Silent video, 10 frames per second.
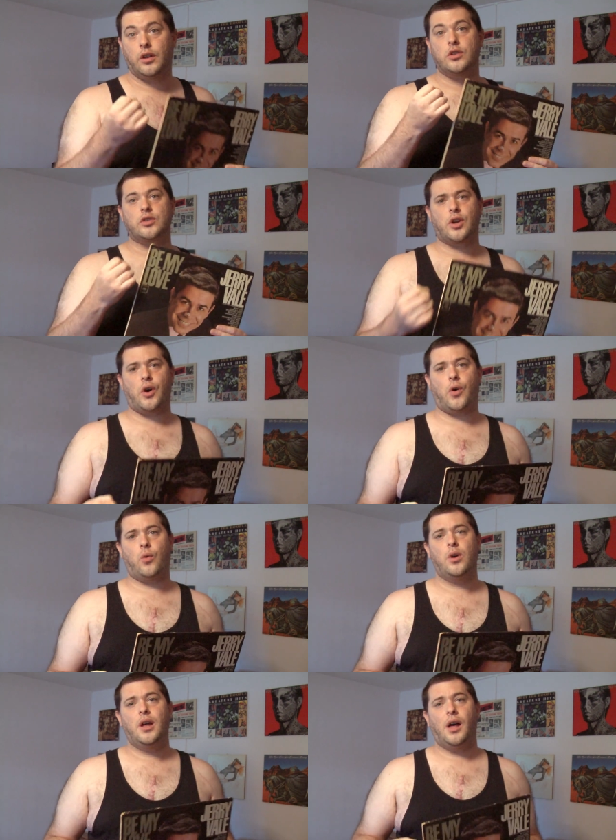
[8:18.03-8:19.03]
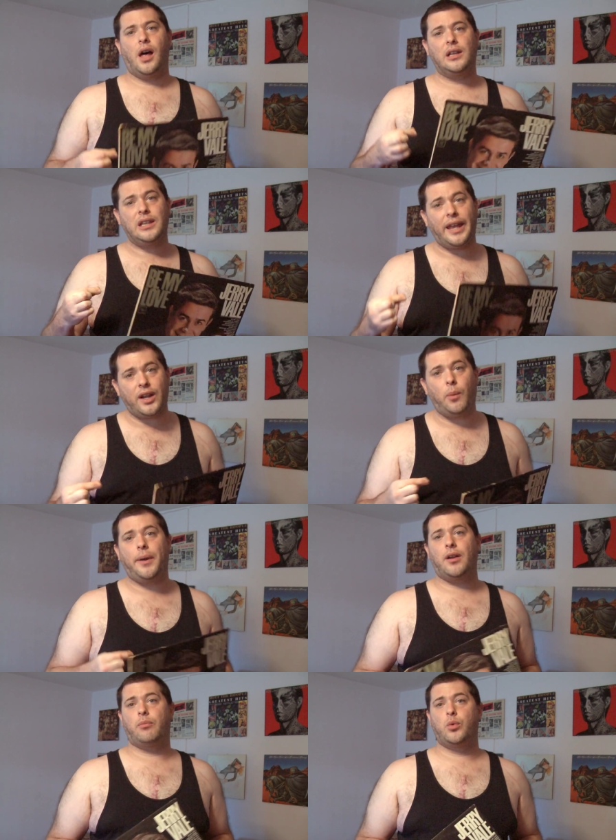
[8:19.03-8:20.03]
So a little
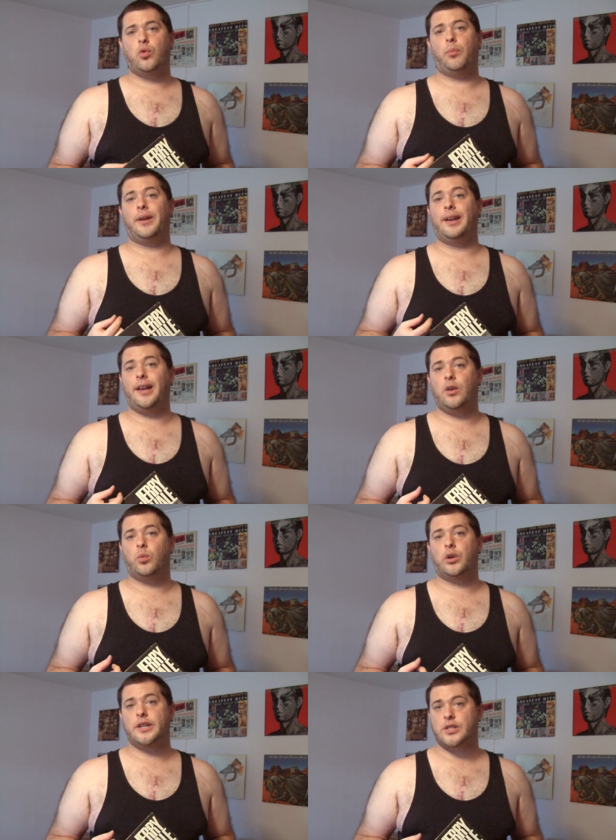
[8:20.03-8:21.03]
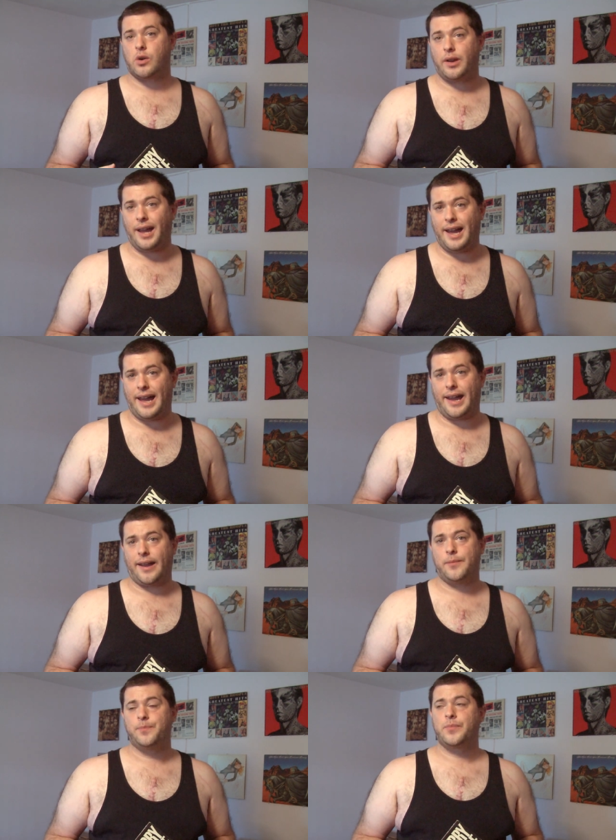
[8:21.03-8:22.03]
bit of movement inward is
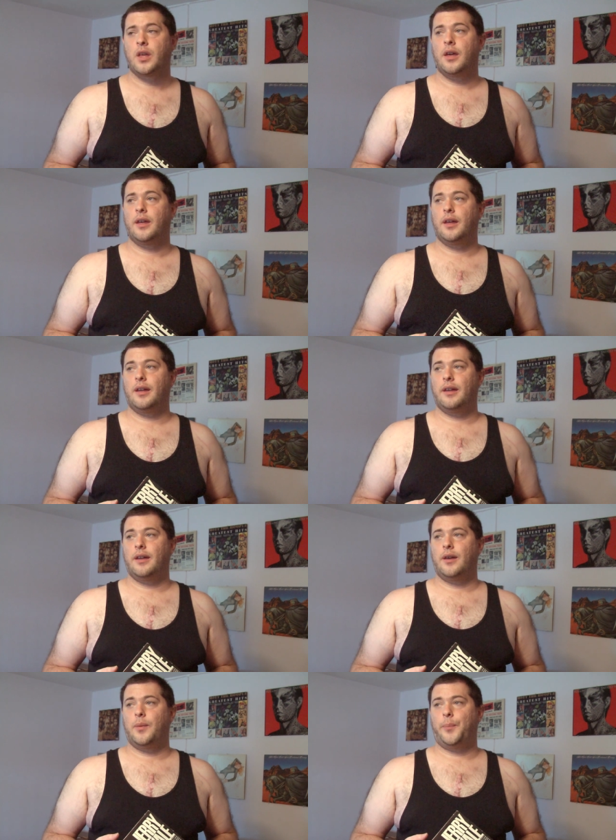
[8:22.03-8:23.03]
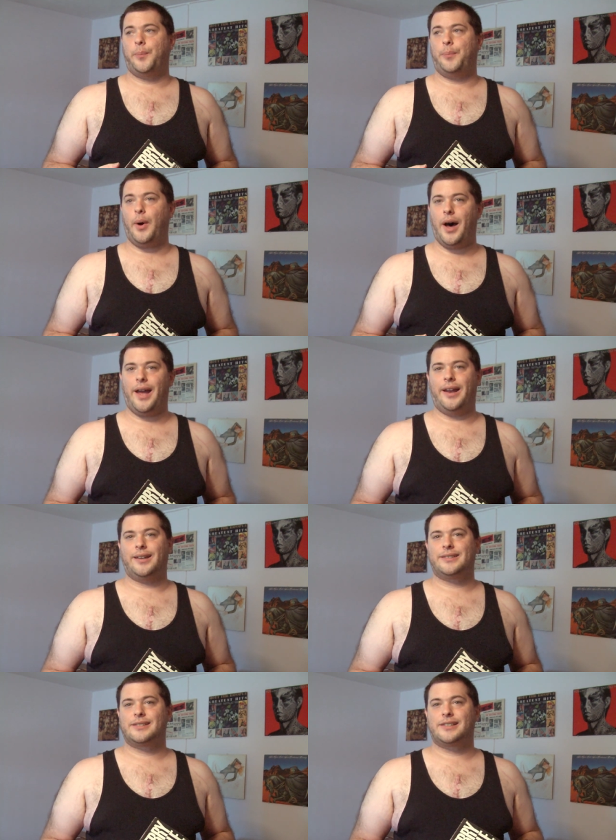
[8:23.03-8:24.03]
okay,
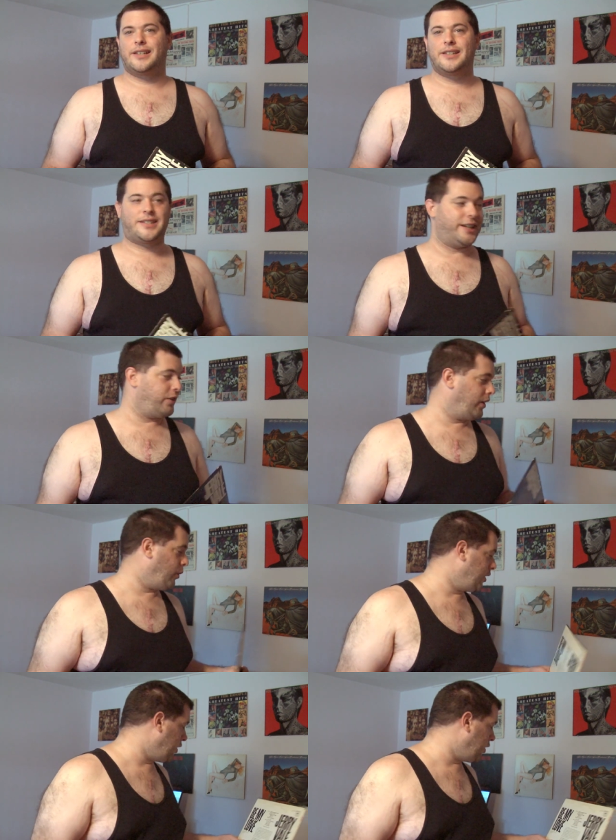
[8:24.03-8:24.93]
but considering when